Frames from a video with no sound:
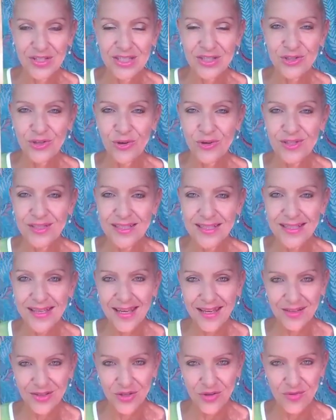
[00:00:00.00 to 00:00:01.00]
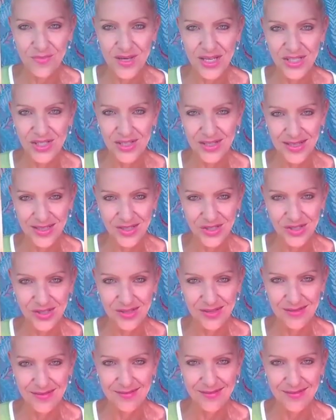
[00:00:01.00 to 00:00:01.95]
Yeah, don't discount your imagination.